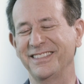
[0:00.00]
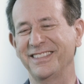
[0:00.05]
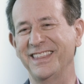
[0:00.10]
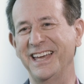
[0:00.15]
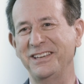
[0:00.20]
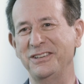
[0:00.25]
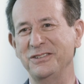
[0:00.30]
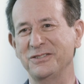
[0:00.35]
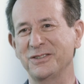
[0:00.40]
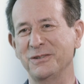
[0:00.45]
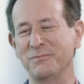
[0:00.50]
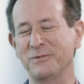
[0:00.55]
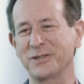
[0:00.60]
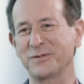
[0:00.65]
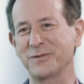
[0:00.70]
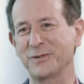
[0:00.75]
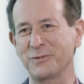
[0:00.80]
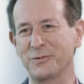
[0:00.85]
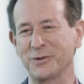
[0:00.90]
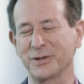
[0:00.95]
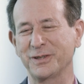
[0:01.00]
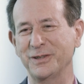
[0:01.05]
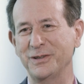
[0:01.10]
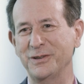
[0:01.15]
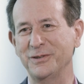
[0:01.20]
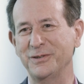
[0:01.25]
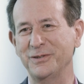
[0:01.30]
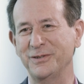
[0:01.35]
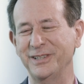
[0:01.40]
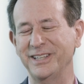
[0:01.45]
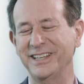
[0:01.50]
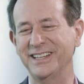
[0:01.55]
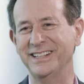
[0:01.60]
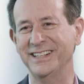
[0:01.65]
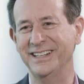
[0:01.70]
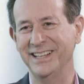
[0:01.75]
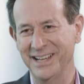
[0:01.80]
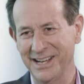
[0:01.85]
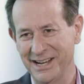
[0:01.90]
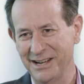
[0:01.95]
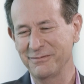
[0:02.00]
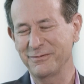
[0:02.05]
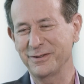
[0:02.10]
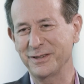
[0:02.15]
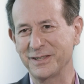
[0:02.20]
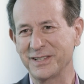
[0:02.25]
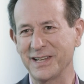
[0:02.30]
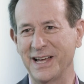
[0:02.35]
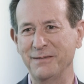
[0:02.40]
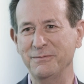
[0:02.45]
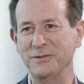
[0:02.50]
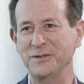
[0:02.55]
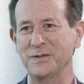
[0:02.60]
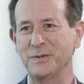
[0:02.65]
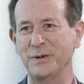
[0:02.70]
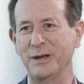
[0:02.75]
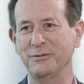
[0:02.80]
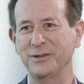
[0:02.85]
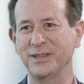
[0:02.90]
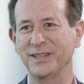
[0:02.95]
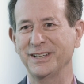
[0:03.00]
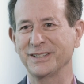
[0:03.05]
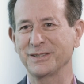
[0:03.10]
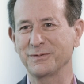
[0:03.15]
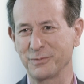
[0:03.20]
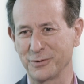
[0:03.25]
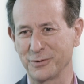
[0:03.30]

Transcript: Thank you so much for the work that you're doing and for the time you spent with us.